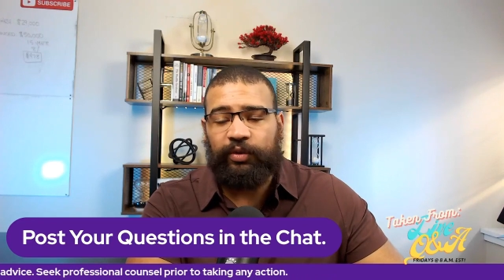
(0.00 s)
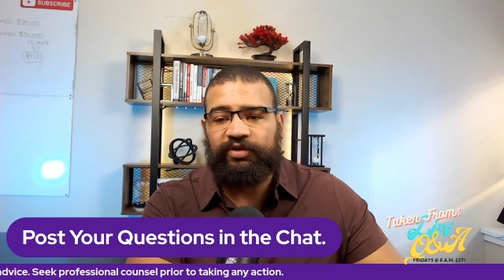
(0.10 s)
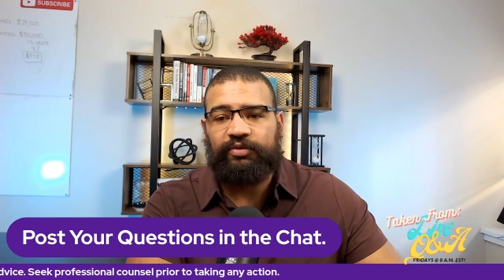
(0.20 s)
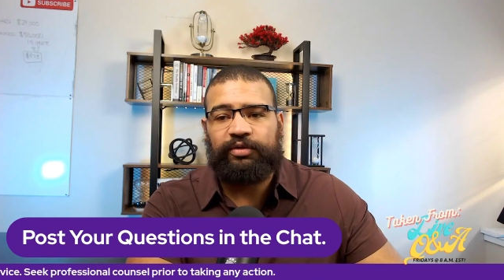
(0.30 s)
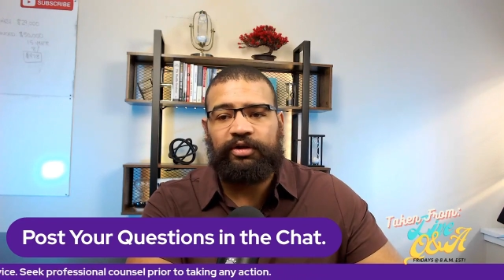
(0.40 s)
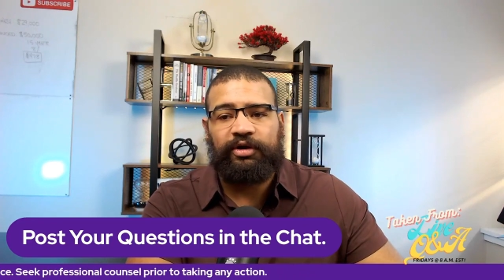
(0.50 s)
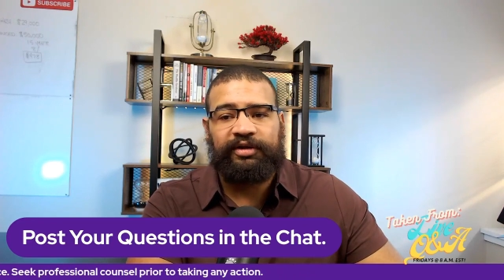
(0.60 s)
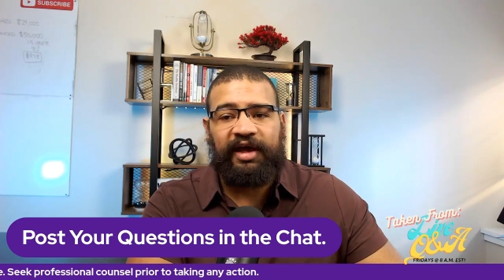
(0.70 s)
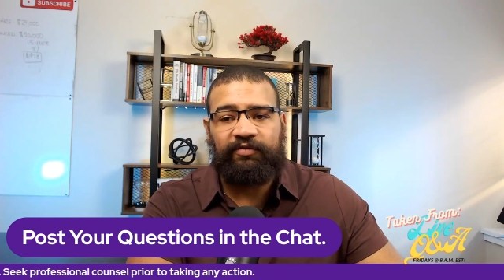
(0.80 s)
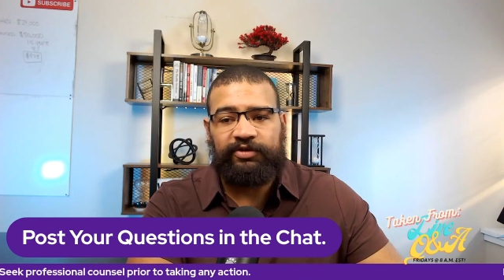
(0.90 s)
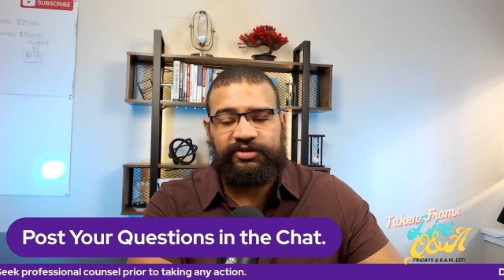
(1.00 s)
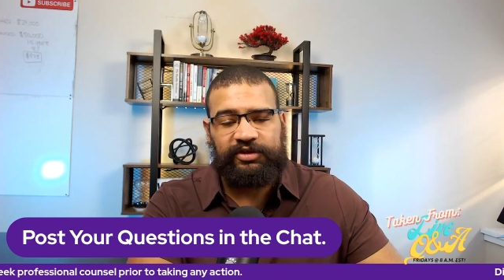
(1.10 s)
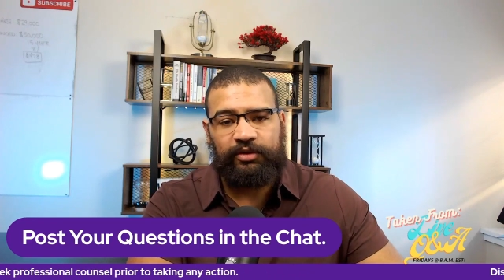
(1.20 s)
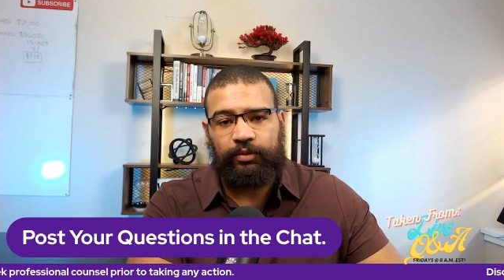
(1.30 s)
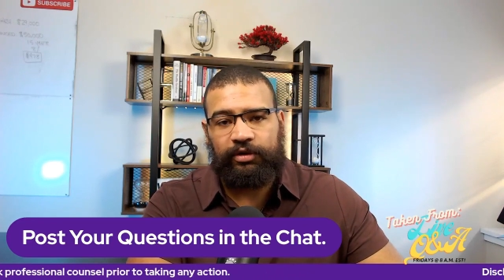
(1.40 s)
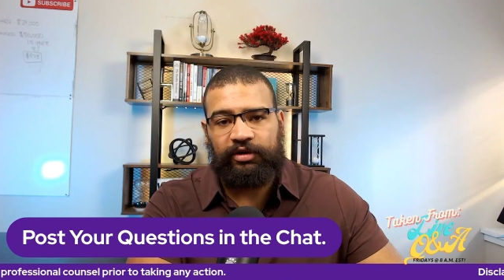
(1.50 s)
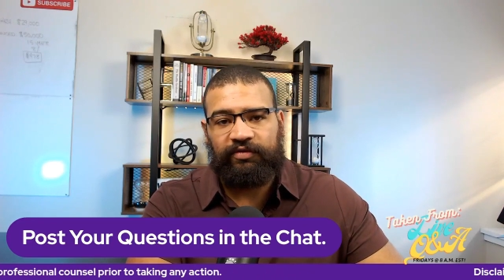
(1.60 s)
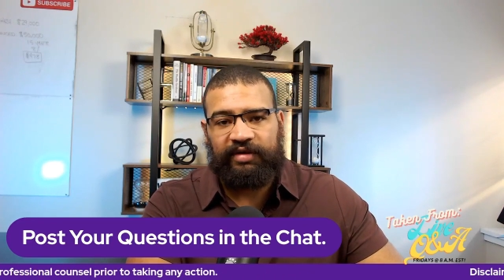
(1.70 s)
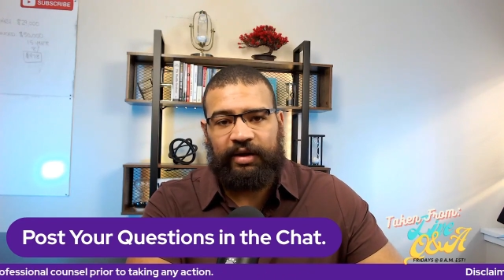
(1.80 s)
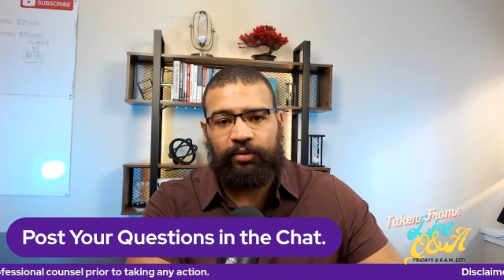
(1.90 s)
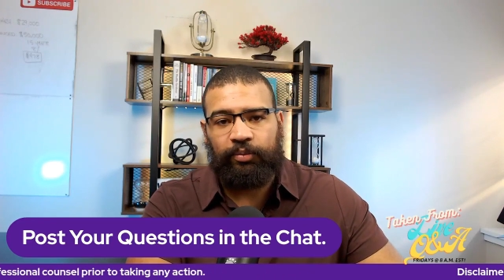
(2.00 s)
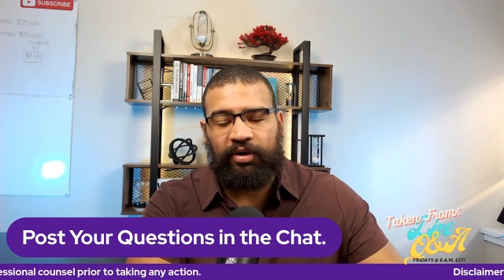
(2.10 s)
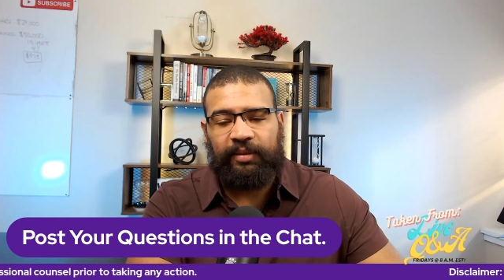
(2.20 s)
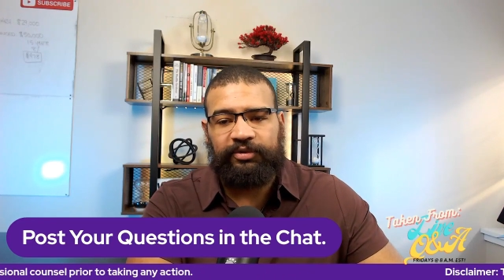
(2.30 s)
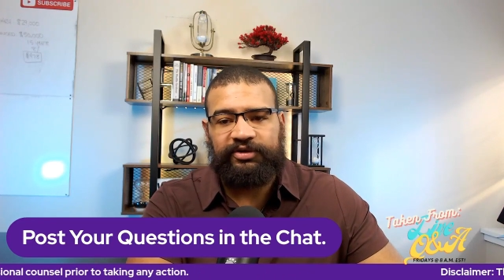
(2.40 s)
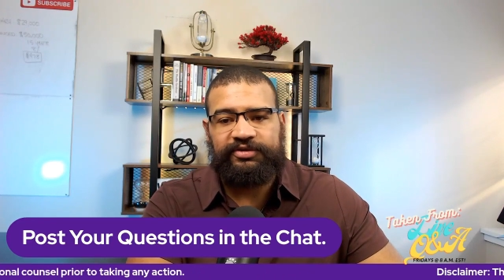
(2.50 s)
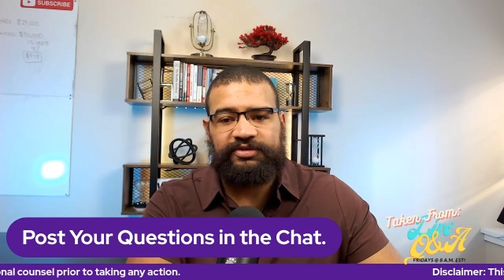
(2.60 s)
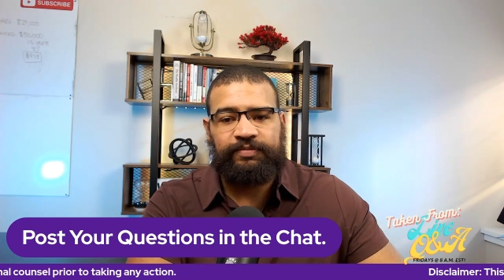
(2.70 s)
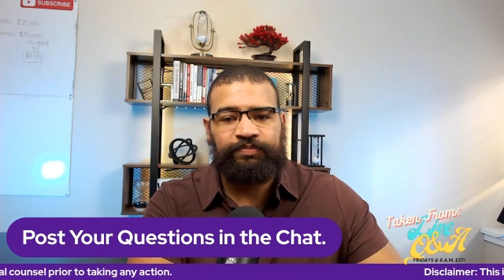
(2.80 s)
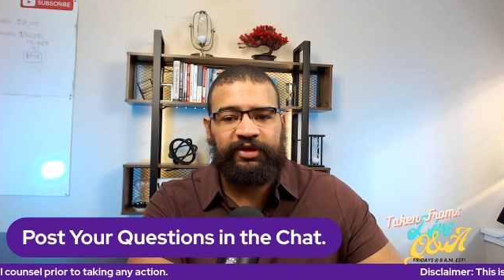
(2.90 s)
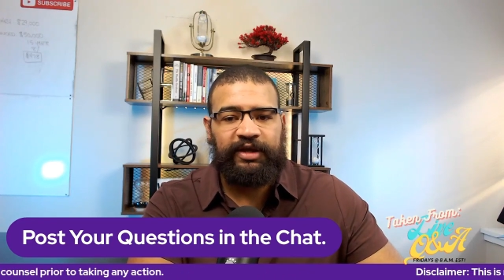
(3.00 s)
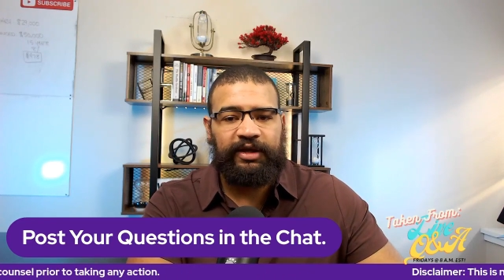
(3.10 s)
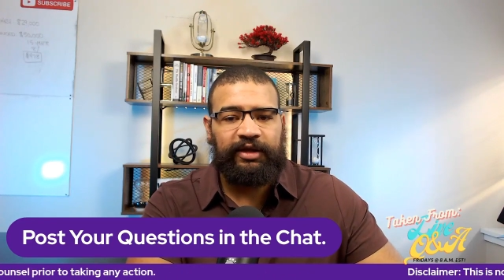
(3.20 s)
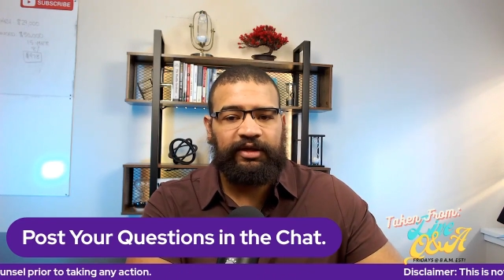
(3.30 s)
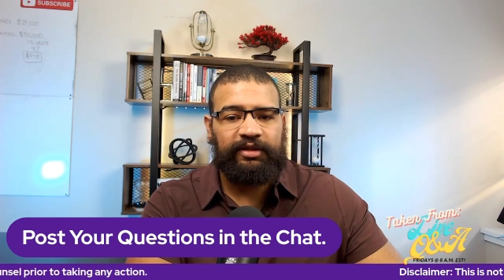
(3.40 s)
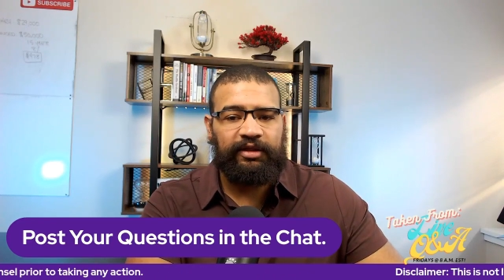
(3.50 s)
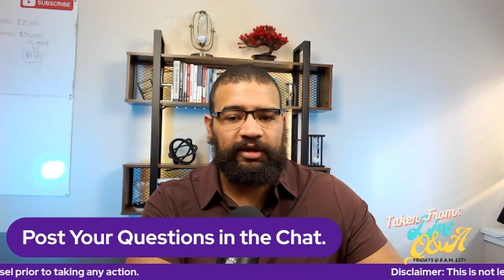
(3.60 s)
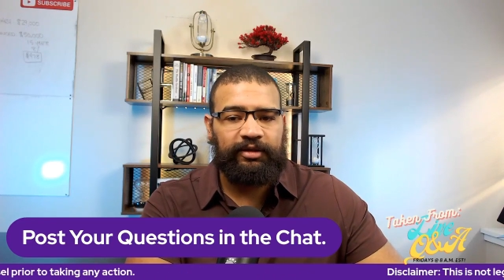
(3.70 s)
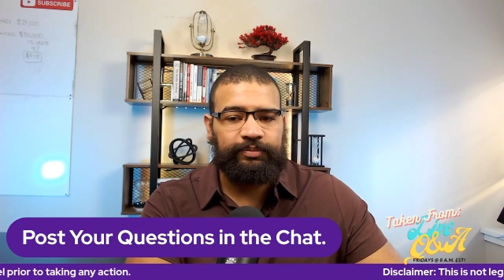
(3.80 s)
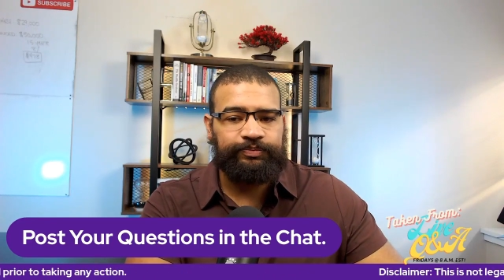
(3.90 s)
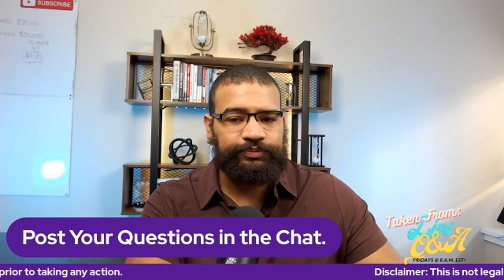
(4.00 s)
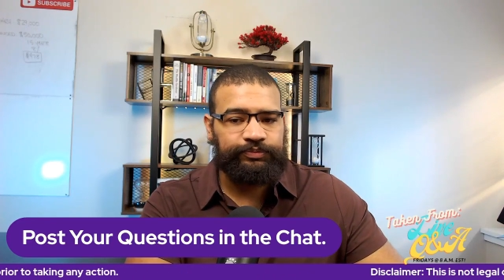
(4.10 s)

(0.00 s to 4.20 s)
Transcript: we do it on every single one of our properties, then